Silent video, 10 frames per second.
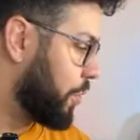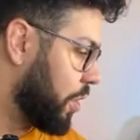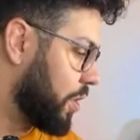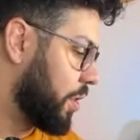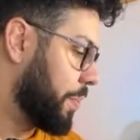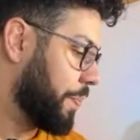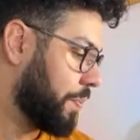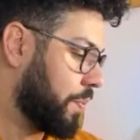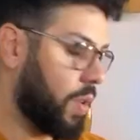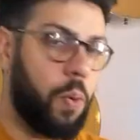other
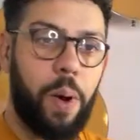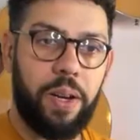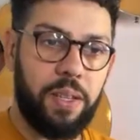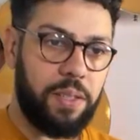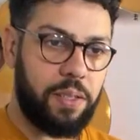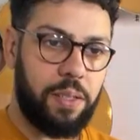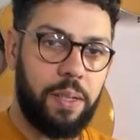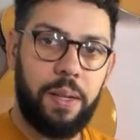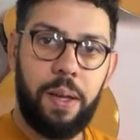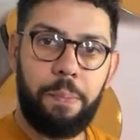wireless
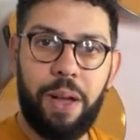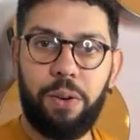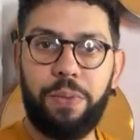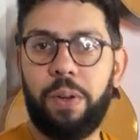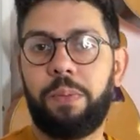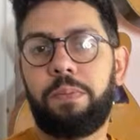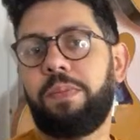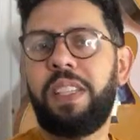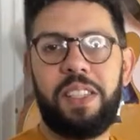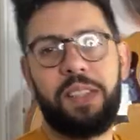microphone.
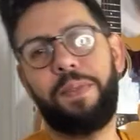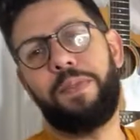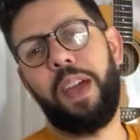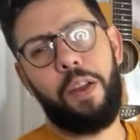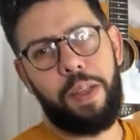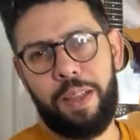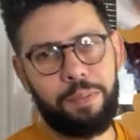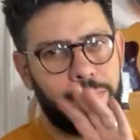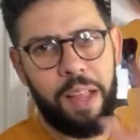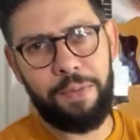This is a very
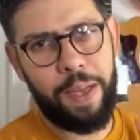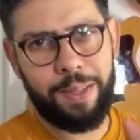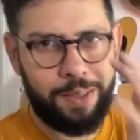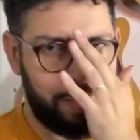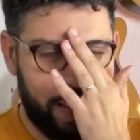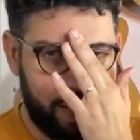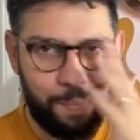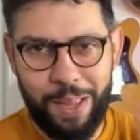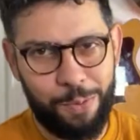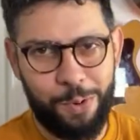advanced setup
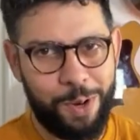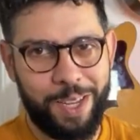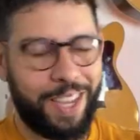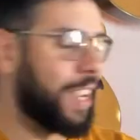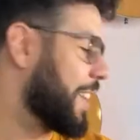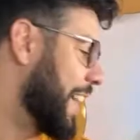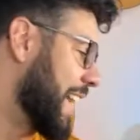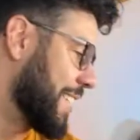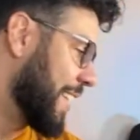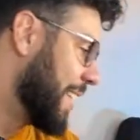that we're running here,
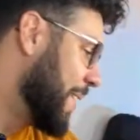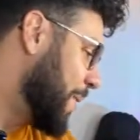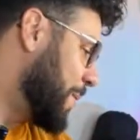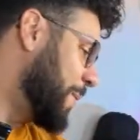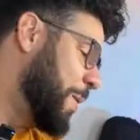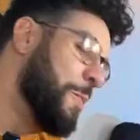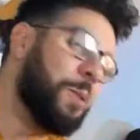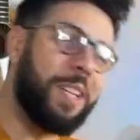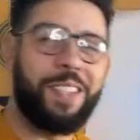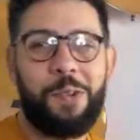guys.
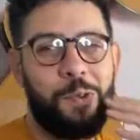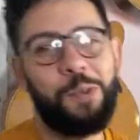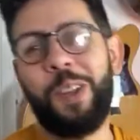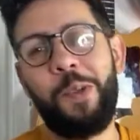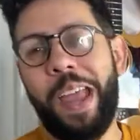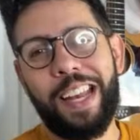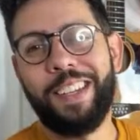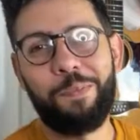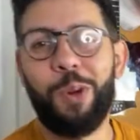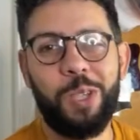You
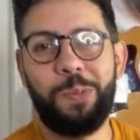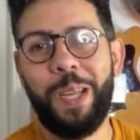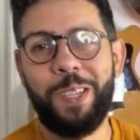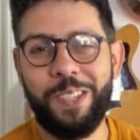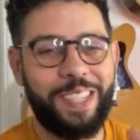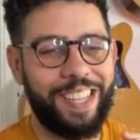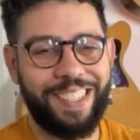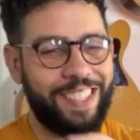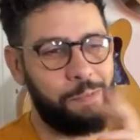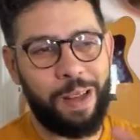can't possibly understand
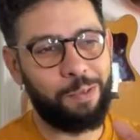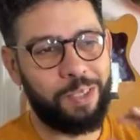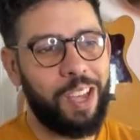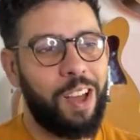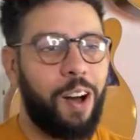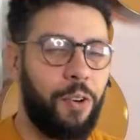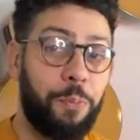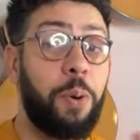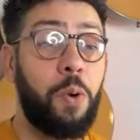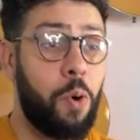the amount of
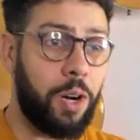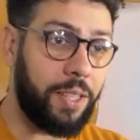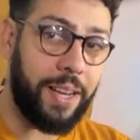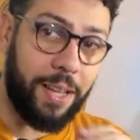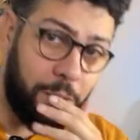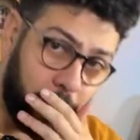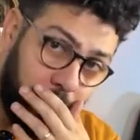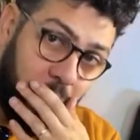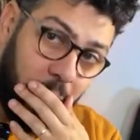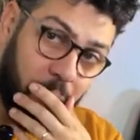pre-work that I do
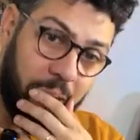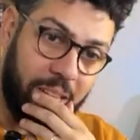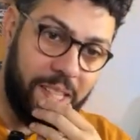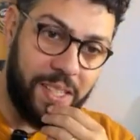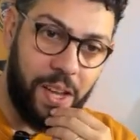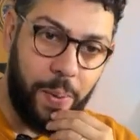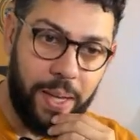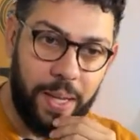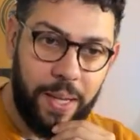to get this going.